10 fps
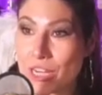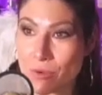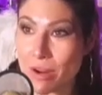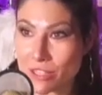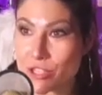
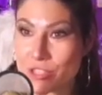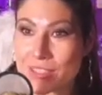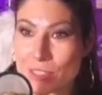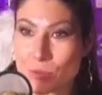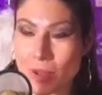directions
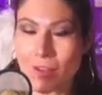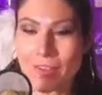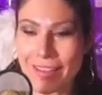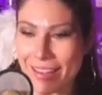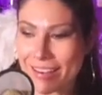as well.
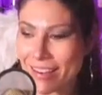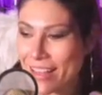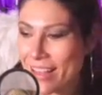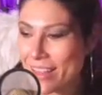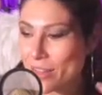And
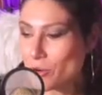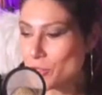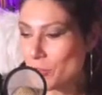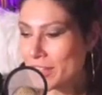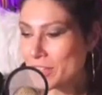there is
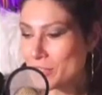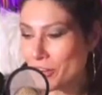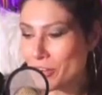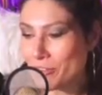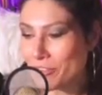one that is
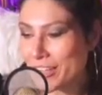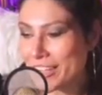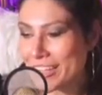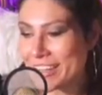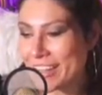very
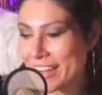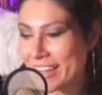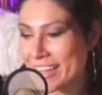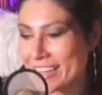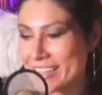funny. That
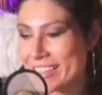is